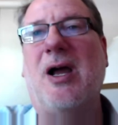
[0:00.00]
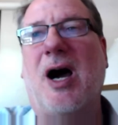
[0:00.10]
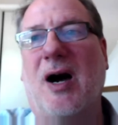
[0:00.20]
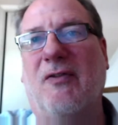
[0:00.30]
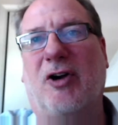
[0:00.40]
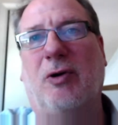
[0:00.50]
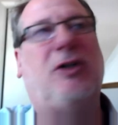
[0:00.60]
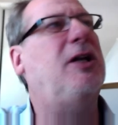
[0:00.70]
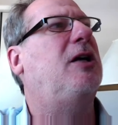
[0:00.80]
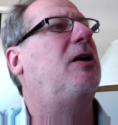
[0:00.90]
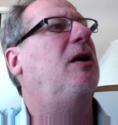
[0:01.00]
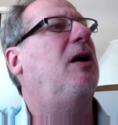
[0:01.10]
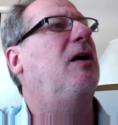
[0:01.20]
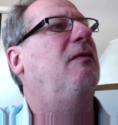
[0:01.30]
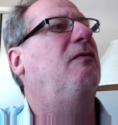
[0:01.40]
of a critique
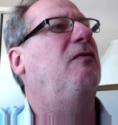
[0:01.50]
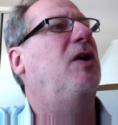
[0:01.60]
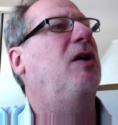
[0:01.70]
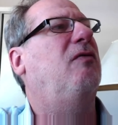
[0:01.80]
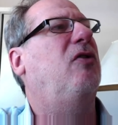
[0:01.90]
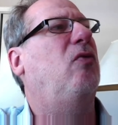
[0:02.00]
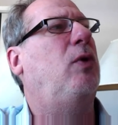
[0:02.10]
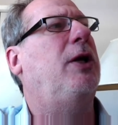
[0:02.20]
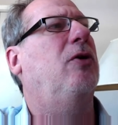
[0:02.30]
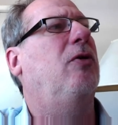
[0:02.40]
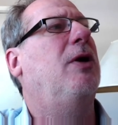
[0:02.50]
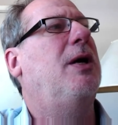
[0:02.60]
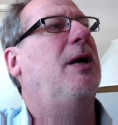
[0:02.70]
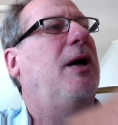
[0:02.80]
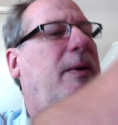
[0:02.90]
of, of the real.
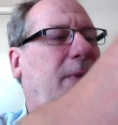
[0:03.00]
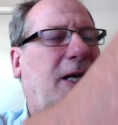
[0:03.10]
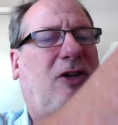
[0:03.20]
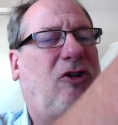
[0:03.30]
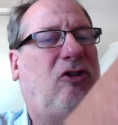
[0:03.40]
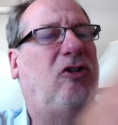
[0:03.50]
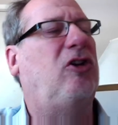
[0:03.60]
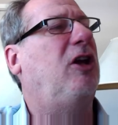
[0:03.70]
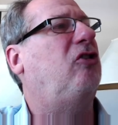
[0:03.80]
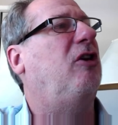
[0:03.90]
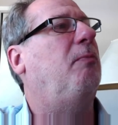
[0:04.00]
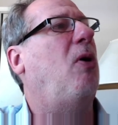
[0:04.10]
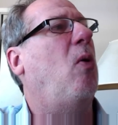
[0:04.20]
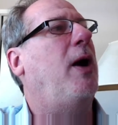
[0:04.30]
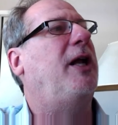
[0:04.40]
Um, and he says it's, it's in
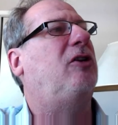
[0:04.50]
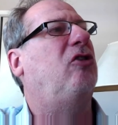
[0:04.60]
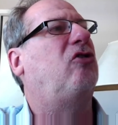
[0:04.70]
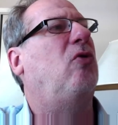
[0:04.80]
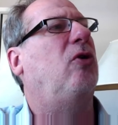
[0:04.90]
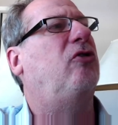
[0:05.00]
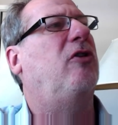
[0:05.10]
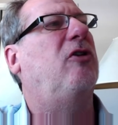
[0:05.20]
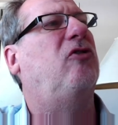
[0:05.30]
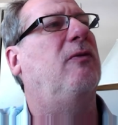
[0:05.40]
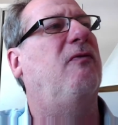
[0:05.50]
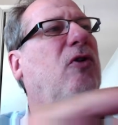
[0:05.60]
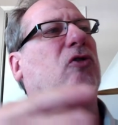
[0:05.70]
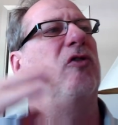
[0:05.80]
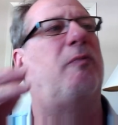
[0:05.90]
poetic discourse that the
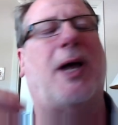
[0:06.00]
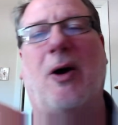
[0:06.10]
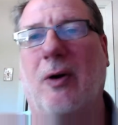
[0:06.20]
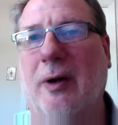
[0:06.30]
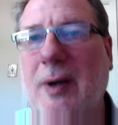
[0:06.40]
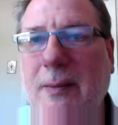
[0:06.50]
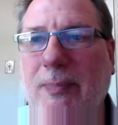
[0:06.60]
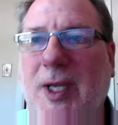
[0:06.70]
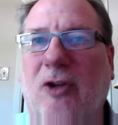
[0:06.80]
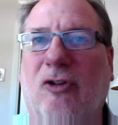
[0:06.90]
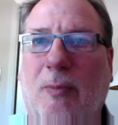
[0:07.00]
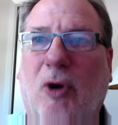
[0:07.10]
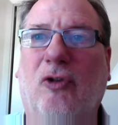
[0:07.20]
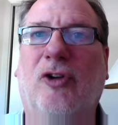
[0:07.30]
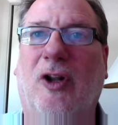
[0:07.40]
subversive power is
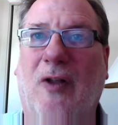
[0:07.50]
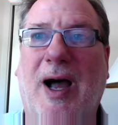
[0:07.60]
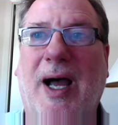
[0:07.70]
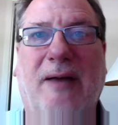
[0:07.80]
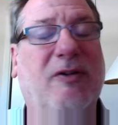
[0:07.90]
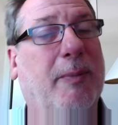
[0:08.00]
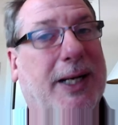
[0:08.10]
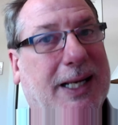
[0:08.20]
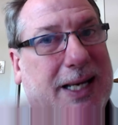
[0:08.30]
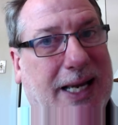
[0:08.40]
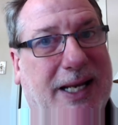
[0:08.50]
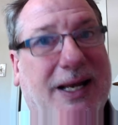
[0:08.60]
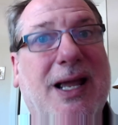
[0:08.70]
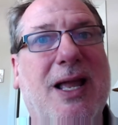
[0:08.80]
most alive. But again,